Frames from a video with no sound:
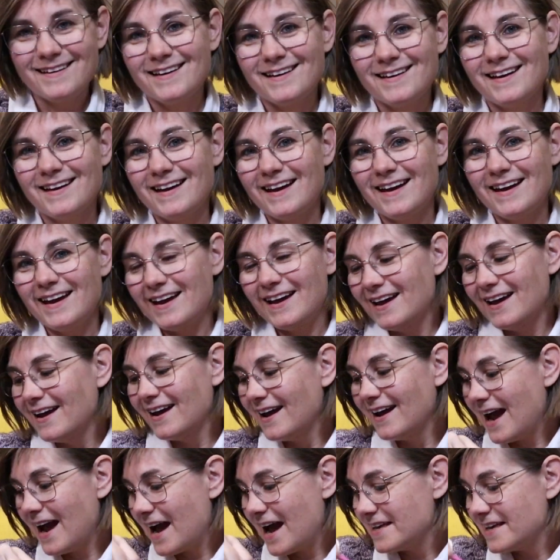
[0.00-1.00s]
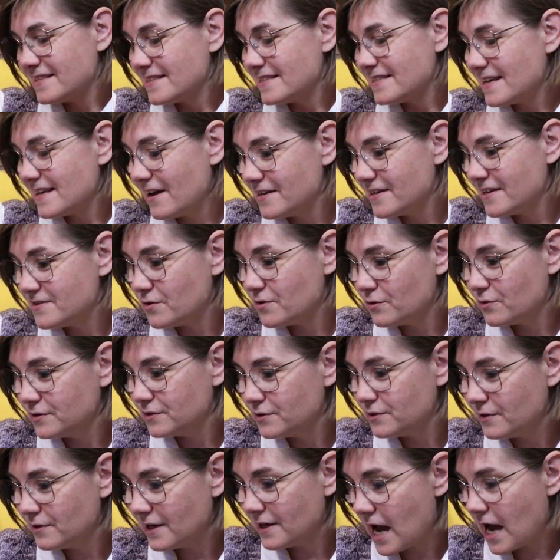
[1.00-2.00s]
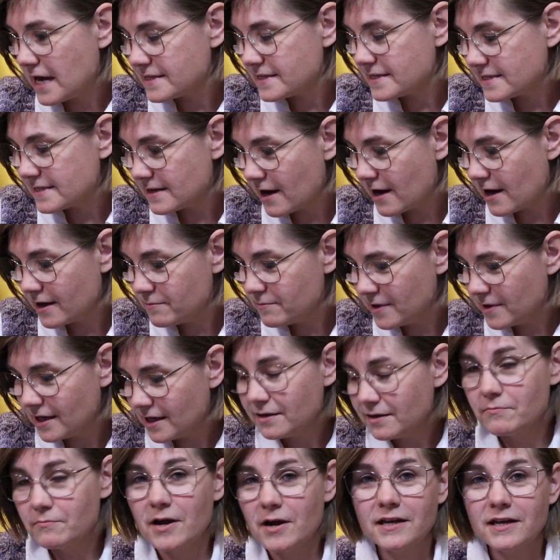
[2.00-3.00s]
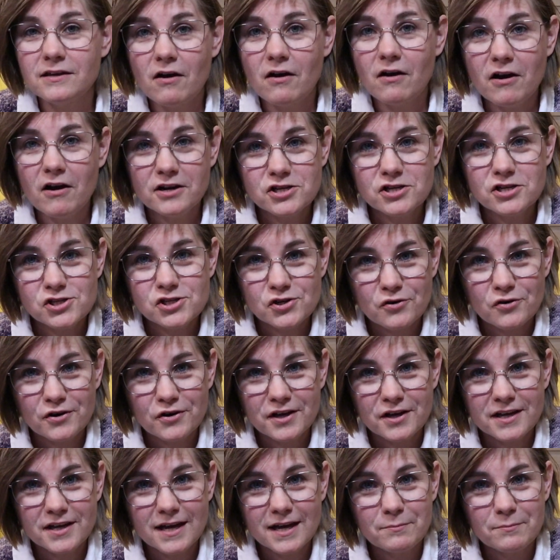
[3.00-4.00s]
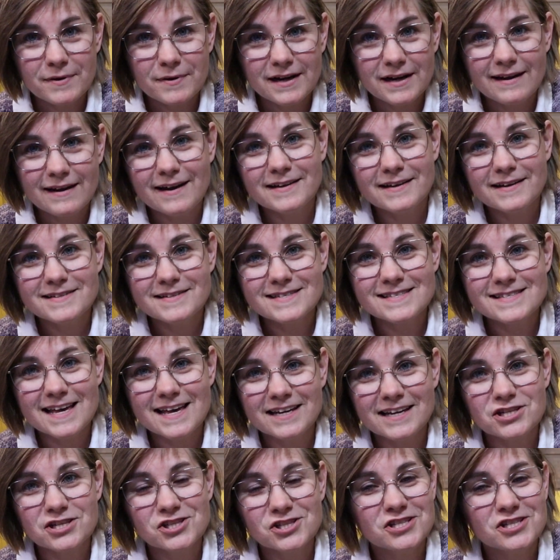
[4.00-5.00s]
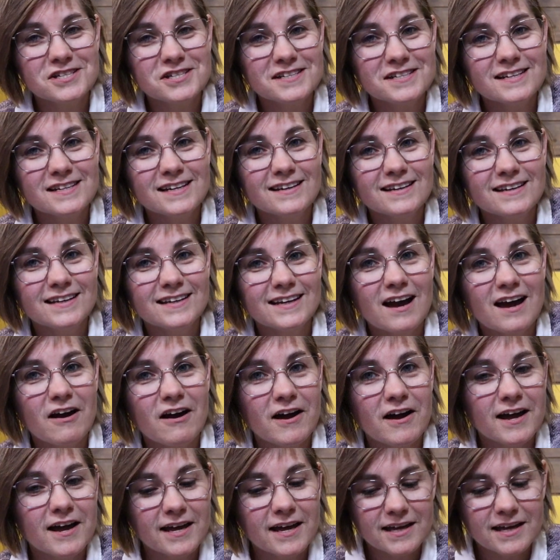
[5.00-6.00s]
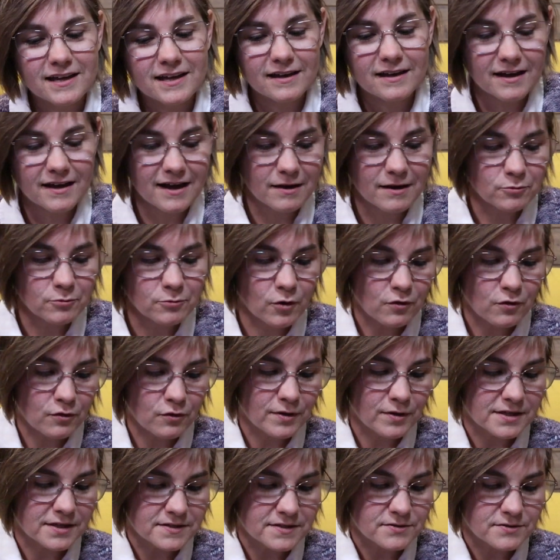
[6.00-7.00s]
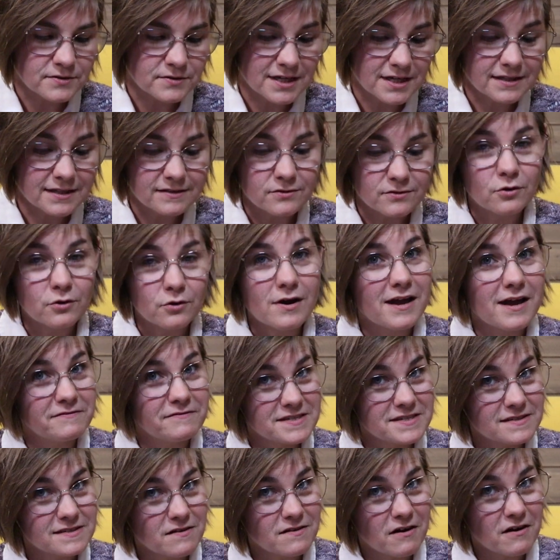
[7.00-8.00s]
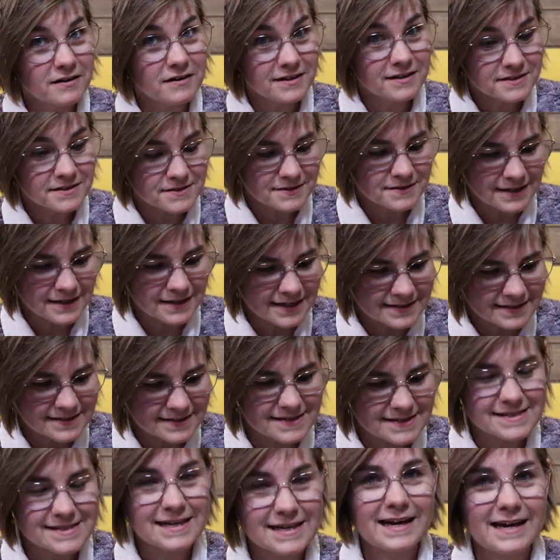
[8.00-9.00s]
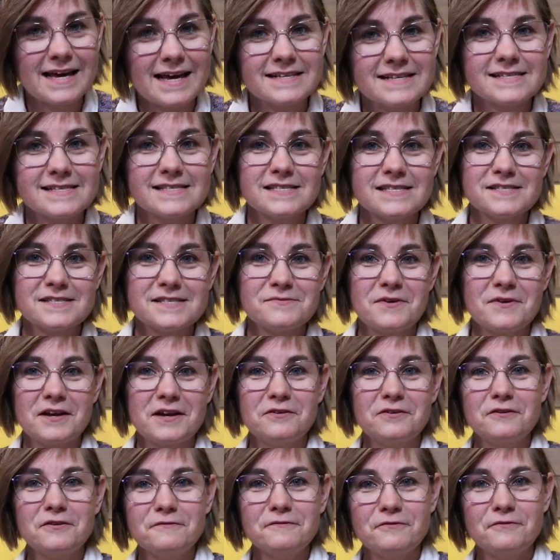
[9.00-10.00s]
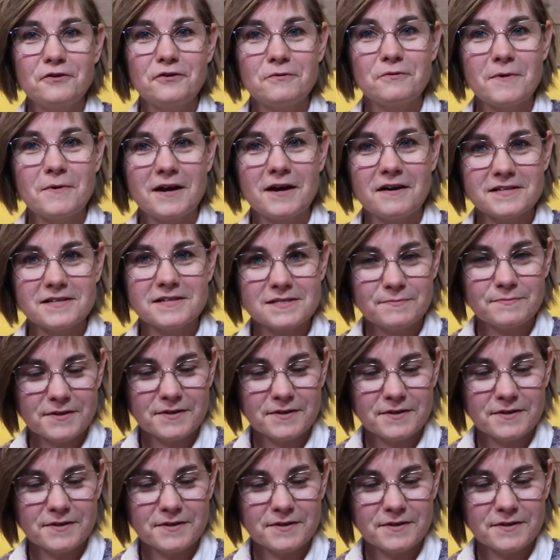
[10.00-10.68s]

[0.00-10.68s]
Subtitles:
As I told you last time, in my Yarnjoy and Plans section, I am going to knit, or I have started to knit, a Celeste sweater for my husband.